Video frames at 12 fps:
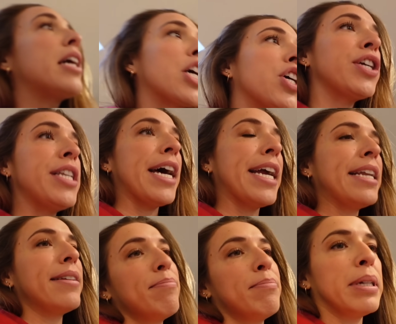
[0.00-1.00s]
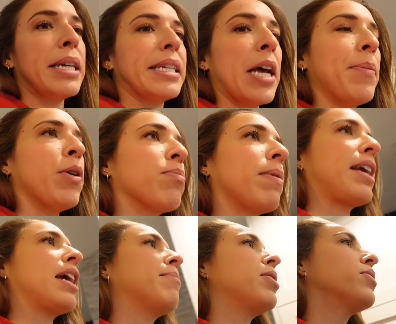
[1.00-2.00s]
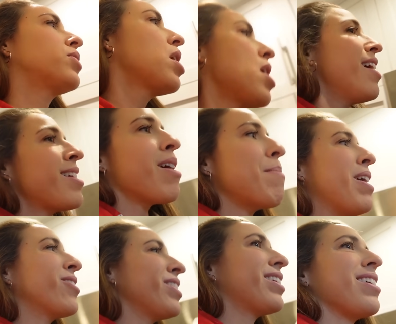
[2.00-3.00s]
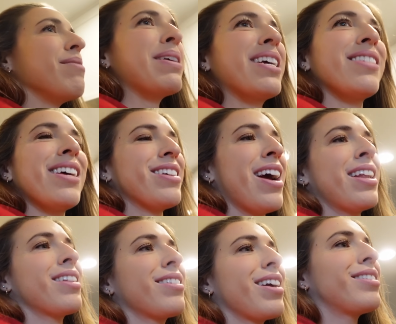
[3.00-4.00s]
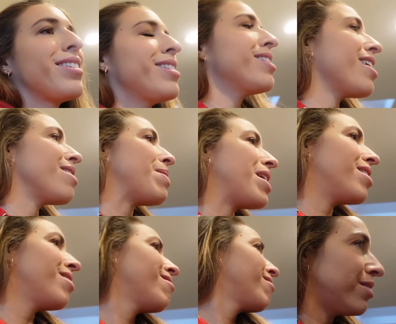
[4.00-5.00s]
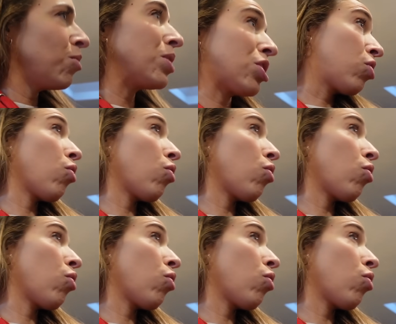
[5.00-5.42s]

A good night. Blaze helped me with my cameos. And know I'm hungry again because that tiny little quesadilla I made was